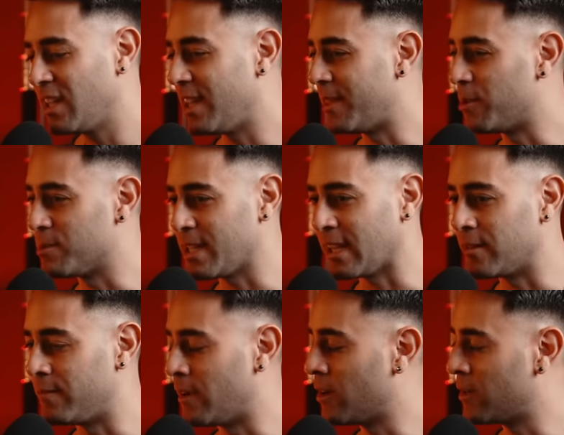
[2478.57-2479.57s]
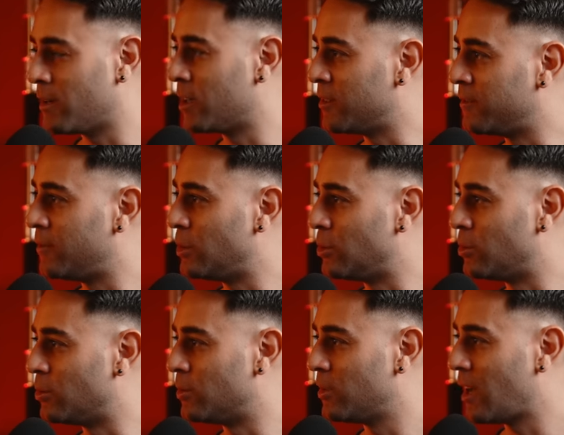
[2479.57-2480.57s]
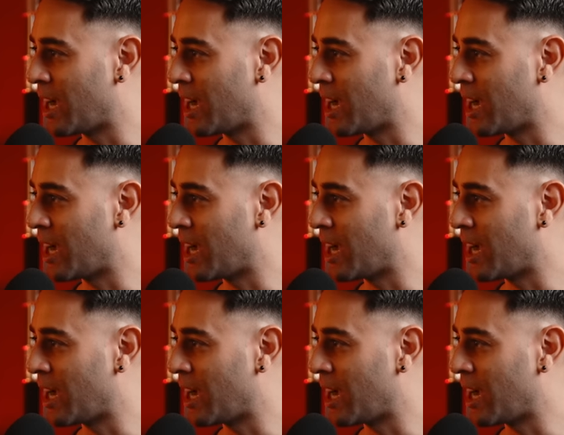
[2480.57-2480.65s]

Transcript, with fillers: And there's like very, very few